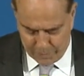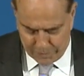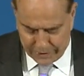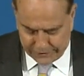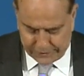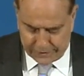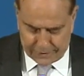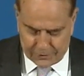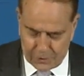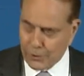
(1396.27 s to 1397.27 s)
But,
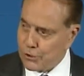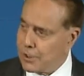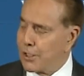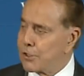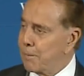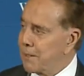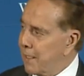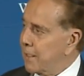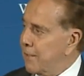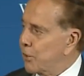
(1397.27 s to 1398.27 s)
you know, you say something
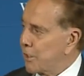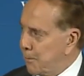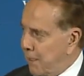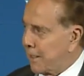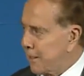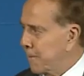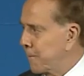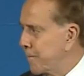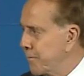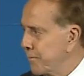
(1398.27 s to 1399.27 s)
negative, you're going to make it.
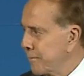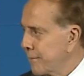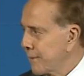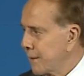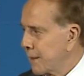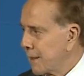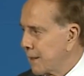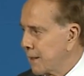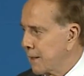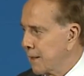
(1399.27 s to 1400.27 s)

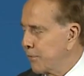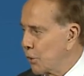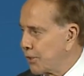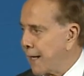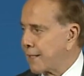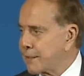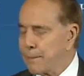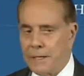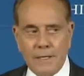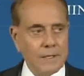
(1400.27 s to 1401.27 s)
If you attack
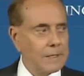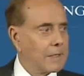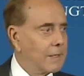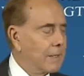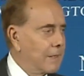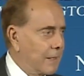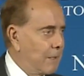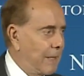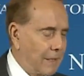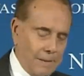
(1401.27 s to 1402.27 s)
somebody, you're going
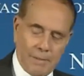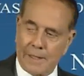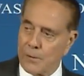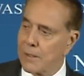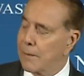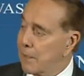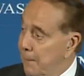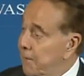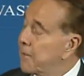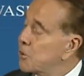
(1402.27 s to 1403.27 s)
to make it. And by the way, while
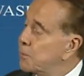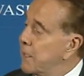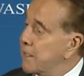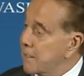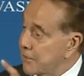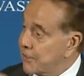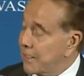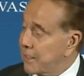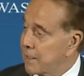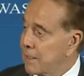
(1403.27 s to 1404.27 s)
I'm speaking to the
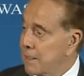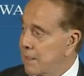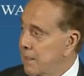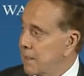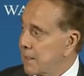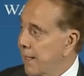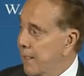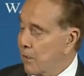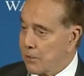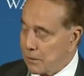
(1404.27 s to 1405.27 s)
Senate, I
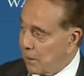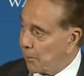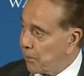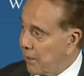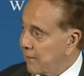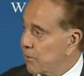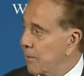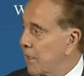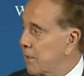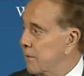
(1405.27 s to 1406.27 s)
know you're all praying for
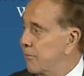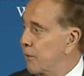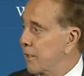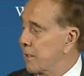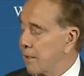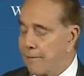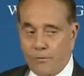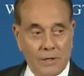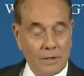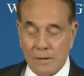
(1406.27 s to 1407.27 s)
my good friend and our
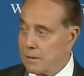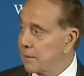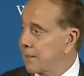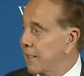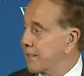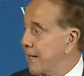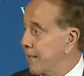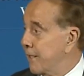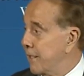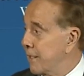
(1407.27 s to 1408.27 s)
friend, Ted
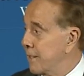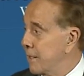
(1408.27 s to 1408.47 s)
Kennedy.